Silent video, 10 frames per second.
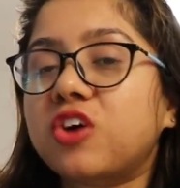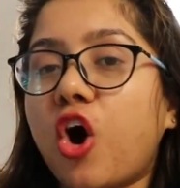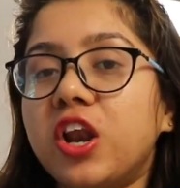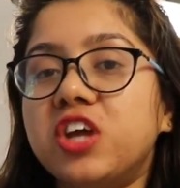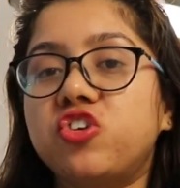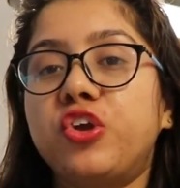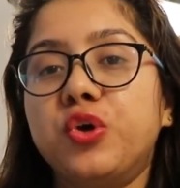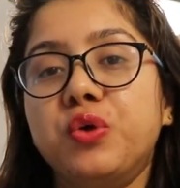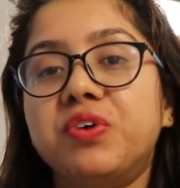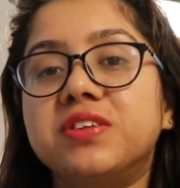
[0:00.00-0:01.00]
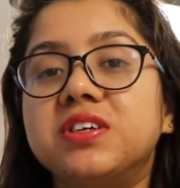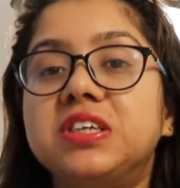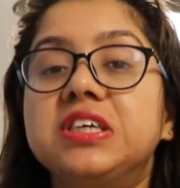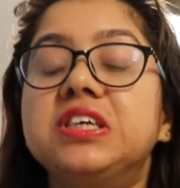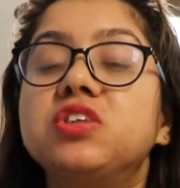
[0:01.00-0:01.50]
college or
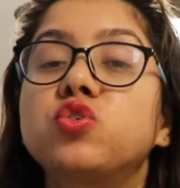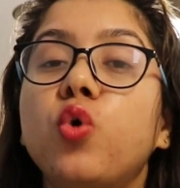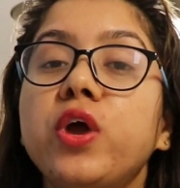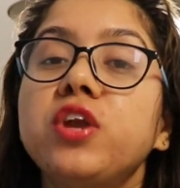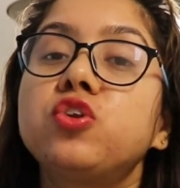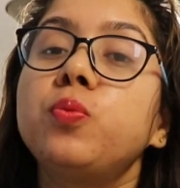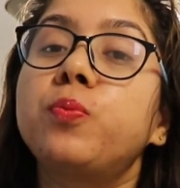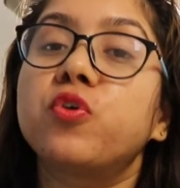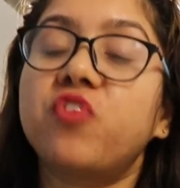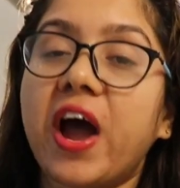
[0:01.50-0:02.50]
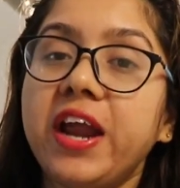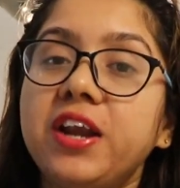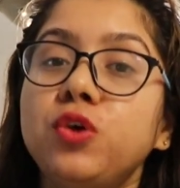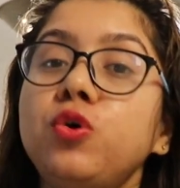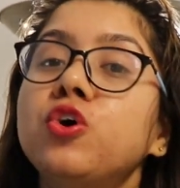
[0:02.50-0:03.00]
university is going to
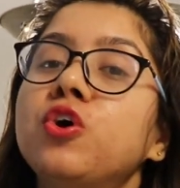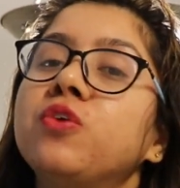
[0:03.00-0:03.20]
provide you